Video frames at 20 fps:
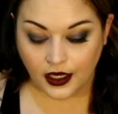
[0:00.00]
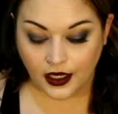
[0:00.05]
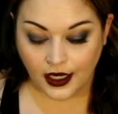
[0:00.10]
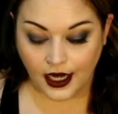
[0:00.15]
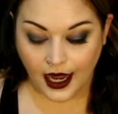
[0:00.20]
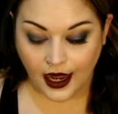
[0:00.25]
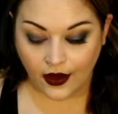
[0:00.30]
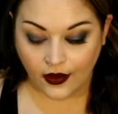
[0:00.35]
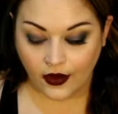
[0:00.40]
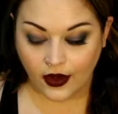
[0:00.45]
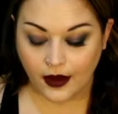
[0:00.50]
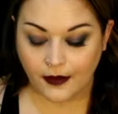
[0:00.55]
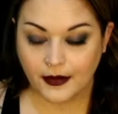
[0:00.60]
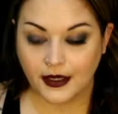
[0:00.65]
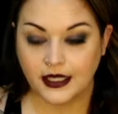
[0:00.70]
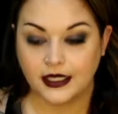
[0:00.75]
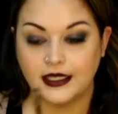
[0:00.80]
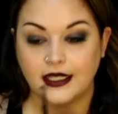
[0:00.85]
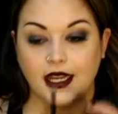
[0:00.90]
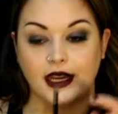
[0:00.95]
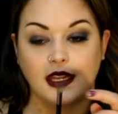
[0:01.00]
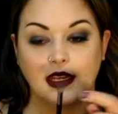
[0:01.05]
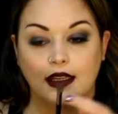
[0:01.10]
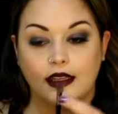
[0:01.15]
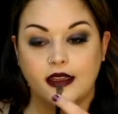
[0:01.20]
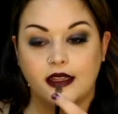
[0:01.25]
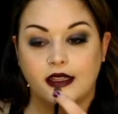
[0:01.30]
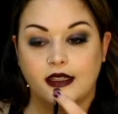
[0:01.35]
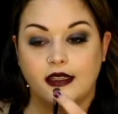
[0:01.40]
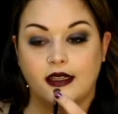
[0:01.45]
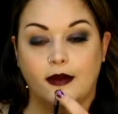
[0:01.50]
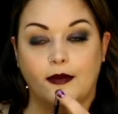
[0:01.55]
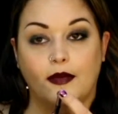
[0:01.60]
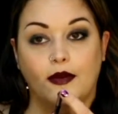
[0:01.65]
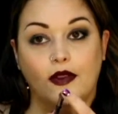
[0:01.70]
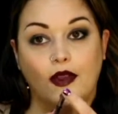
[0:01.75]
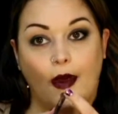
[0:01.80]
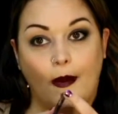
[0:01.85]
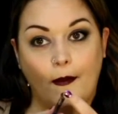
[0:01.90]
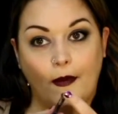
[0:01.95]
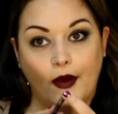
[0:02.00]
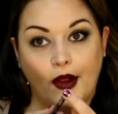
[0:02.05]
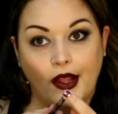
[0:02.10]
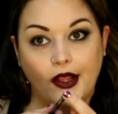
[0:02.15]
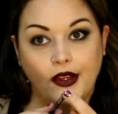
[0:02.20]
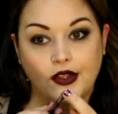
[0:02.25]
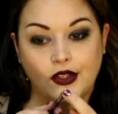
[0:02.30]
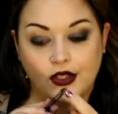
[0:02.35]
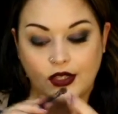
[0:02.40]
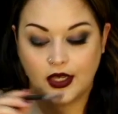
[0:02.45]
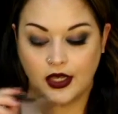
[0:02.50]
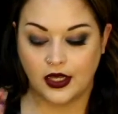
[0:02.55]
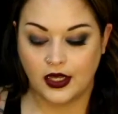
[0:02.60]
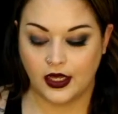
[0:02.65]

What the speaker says: Now I'm going to take the tip of that brush